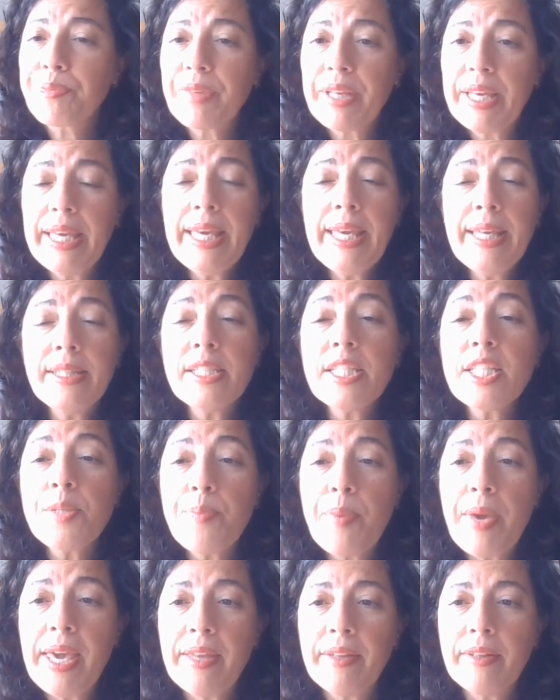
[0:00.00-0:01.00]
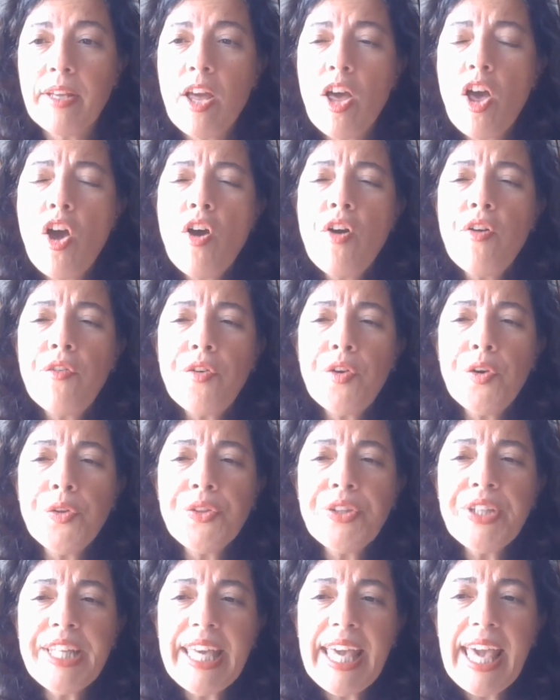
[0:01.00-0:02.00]
in Spain
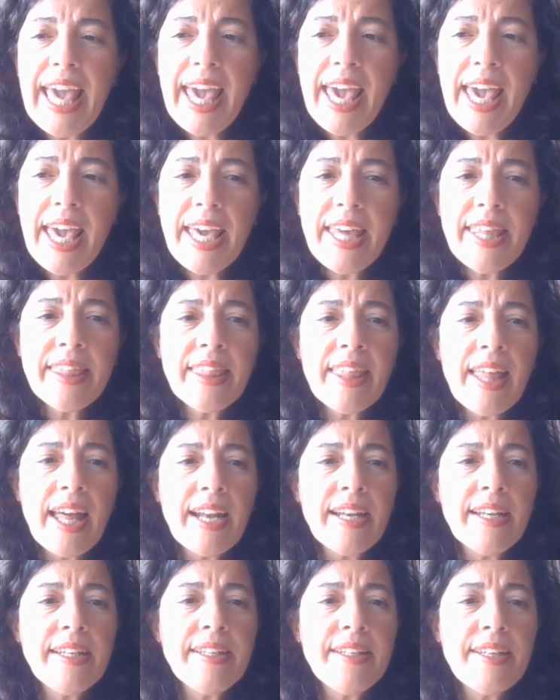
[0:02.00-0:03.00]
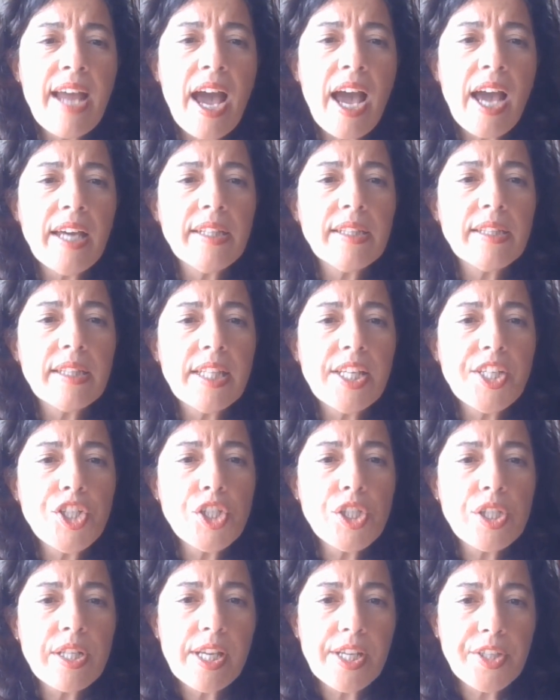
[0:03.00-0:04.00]
from the 8th and 9th
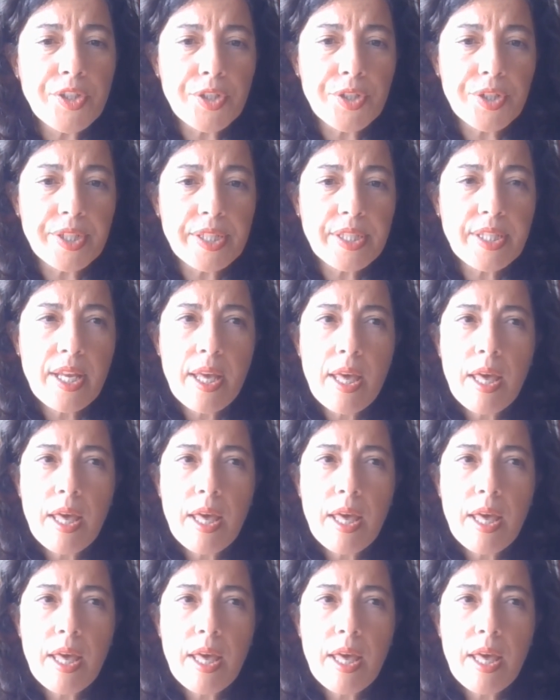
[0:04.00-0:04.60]
legislatures